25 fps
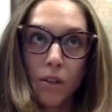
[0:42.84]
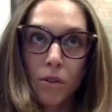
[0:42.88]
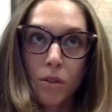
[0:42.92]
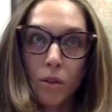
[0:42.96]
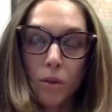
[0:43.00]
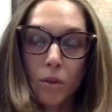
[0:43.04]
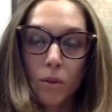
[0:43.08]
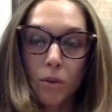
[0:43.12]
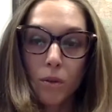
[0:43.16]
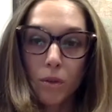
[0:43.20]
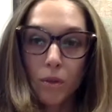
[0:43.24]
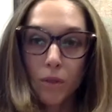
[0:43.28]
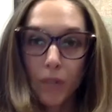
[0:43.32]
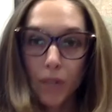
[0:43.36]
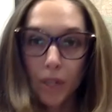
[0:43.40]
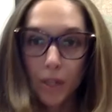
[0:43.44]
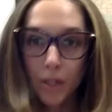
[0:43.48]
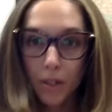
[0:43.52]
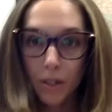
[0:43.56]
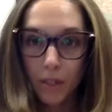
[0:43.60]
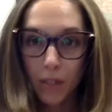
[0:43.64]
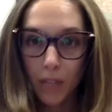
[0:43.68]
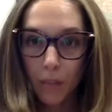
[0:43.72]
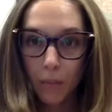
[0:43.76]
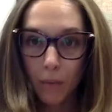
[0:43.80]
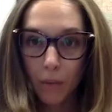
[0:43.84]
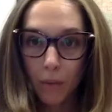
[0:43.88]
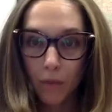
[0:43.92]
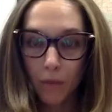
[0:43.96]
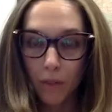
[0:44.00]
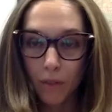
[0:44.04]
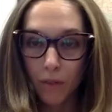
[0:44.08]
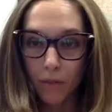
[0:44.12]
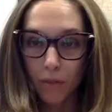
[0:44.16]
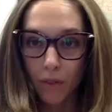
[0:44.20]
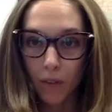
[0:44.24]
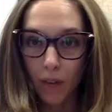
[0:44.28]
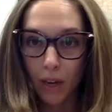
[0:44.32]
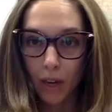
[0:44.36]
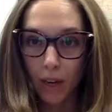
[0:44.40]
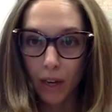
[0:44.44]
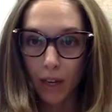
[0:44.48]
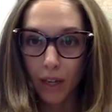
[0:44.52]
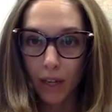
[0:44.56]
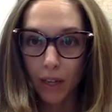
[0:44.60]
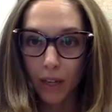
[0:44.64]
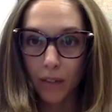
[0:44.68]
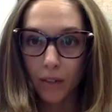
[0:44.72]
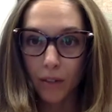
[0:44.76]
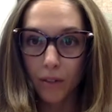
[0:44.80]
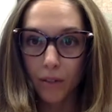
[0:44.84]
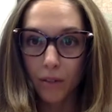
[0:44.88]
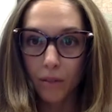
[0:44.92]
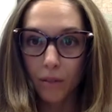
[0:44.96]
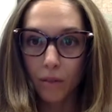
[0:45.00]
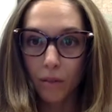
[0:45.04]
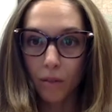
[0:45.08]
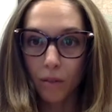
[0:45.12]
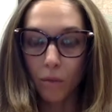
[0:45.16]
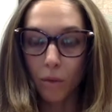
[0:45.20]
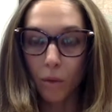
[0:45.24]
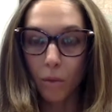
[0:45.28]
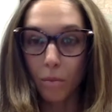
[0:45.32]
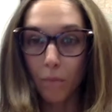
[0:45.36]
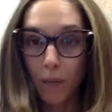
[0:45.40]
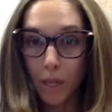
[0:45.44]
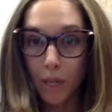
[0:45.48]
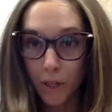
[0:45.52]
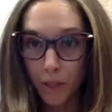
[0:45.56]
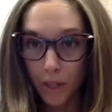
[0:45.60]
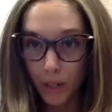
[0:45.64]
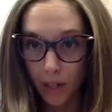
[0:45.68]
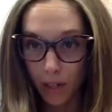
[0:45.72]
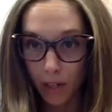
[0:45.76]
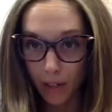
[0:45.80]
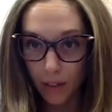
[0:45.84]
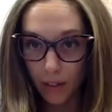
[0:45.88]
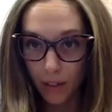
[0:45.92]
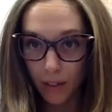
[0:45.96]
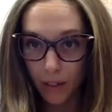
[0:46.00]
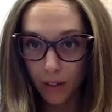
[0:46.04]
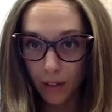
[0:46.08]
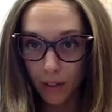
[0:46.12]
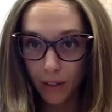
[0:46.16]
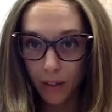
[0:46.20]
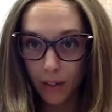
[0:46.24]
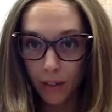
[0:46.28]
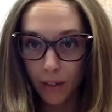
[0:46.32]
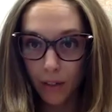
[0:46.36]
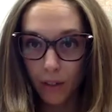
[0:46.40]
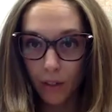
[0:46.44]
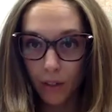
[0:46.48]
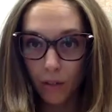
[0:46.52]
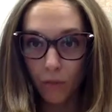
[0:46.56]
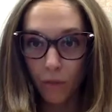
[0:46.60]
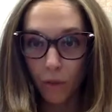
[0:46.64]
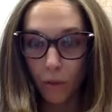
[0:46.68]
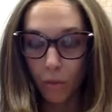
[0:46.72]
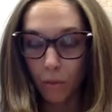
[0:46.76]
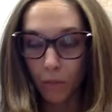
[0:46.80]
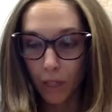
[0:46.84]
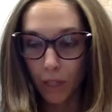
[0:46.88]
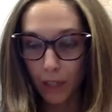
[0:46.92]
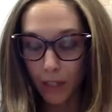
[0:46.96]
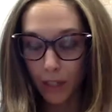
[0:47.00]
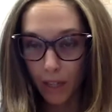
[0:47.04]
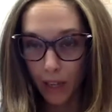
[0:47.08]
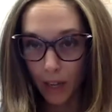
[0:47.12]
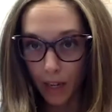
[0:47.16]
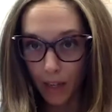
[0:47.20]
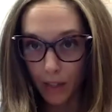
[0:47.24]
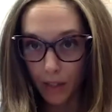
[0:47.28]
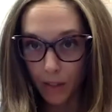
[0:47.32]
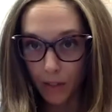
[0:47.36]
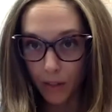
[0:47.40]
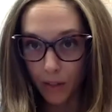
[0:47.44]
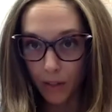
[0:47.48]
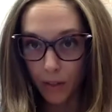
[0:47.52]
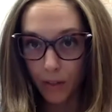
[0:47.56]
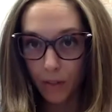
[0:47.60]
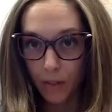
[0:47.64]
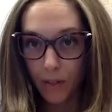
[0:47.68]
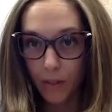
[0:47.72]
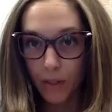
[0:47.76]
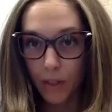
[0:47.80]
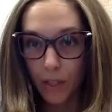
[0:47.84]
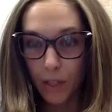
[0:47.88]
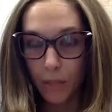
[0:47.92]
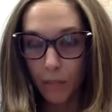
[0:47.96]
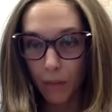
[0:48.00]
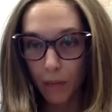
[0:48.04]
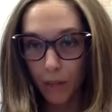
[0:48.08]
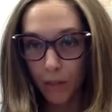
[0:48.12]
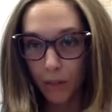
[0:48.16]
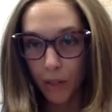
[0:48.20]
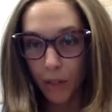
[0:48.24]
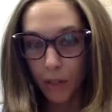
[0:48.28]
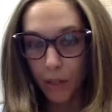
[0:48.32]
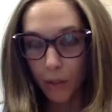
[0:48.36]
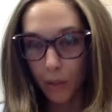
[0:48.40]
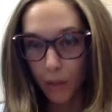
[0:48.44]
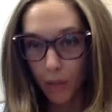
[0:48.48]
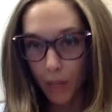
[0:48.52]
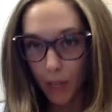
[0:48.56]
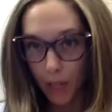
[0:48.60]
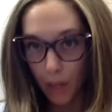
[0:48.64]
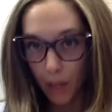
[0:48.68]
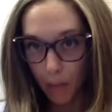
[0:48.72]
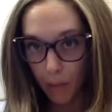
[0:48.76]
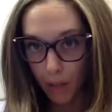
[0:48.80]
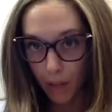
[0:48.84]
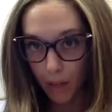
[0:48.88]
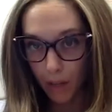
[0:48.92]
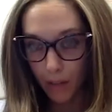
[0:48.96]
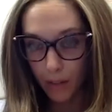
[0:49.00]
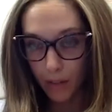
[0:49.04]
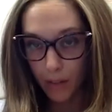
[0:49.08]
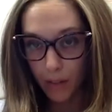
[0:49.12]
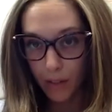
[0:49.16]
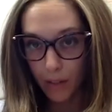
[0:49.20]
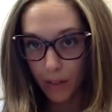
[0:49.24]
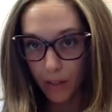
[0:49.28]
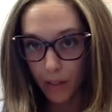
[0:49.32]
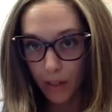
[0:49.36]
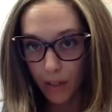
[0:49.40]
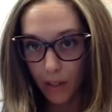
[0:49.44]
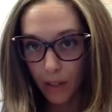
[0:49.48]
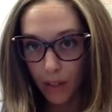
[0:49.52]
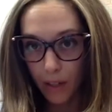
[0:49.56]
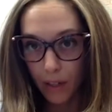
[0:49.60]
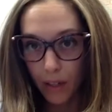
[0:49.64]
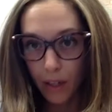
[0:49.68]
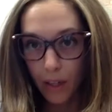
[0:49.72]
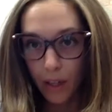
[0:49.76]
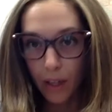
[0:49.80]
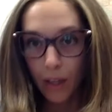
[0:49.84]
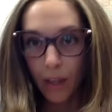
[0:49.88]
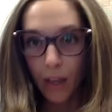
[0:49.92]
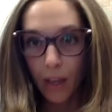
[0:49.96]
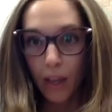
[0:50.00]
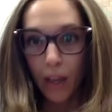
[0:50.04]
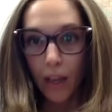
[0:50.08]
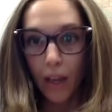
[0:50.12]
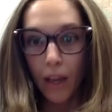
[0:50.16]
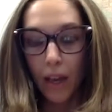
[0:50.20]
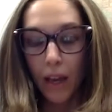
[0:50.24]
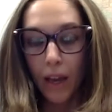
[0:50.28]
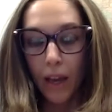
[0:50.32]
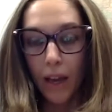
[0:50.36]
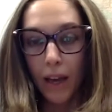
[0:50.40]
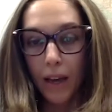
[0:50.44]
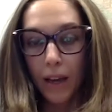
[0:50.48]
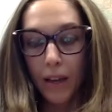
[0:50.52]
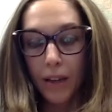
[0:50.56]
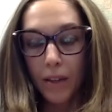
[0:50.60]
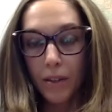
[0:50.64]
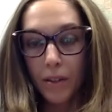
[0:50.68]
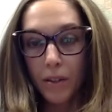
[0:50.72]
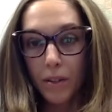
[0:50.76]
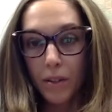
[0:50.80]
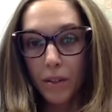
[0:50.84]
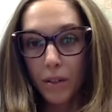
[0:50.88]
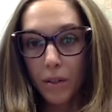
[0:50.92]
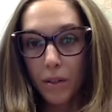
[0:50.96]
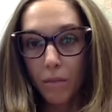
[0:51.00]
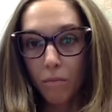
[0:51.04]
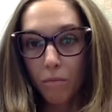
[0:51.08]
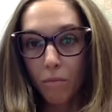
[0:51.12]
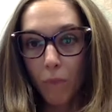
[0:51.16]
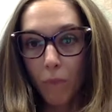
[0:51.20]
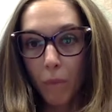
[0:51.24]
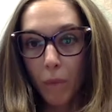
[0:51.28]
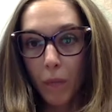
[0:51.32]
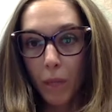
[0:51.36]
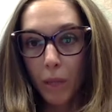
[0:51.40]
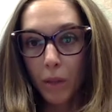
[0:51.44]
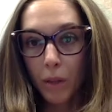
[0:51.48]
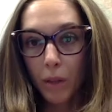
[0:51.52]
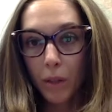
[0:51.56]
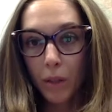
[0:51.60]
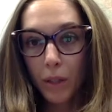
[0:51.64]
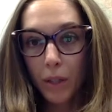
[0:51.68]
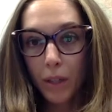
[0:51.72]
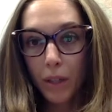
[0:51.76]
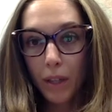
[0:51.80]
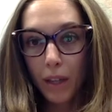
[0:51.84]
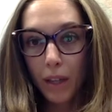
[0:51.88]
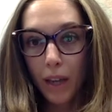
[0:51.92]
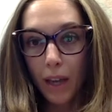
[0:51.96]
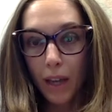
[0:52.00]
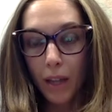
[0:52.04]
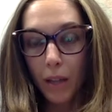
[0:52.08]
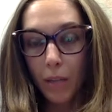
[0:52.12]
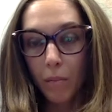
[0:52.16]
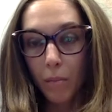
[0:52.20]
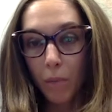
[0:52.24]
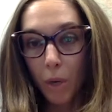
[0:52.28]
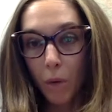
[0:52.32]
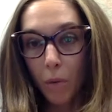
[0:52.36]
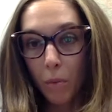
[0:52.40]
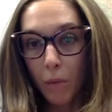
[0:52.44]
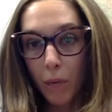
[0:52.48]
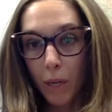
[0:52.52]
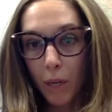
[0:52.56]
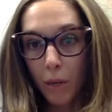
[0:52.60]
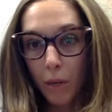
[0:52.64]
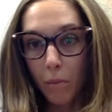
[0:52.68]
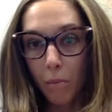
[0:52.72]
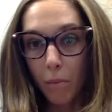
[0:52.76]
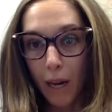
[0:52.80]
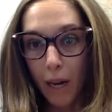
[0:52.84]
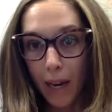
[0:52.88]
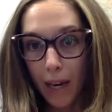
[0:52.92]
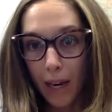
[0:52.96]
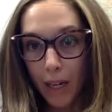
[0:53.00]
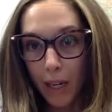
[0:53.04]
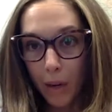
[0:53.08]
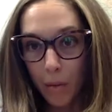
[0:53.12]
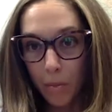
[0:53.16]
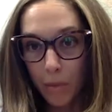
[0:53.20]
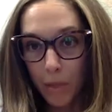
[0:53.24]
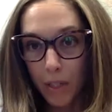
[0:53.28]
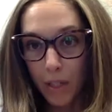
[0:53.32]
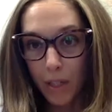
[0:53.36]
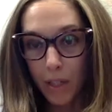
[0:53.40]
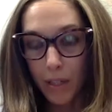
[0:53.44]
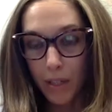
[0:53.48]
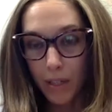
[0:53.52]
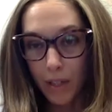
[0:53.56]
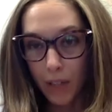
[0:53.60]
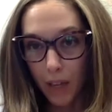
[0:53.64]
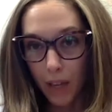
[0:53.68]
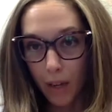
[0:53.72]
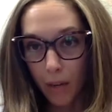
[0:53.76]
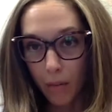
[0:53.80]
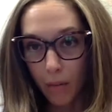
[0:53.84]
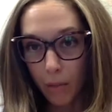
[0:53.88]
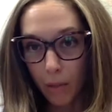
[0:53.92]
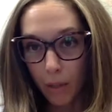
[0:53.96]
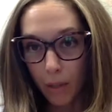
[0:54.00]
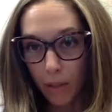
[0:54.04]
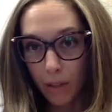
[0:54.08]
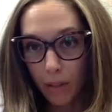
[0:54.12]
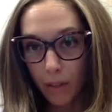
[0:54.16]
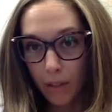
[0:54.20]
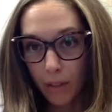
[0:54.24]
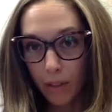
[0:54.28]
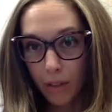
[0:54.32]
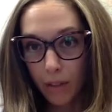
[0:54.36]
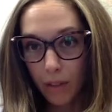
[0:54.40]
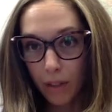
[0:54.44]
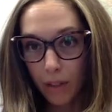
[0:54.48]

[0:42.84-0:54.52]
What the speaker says: So traditionally, we've defined remission for blood cancers, especially leukemias, as when we look at the bone marrow biopsy sample,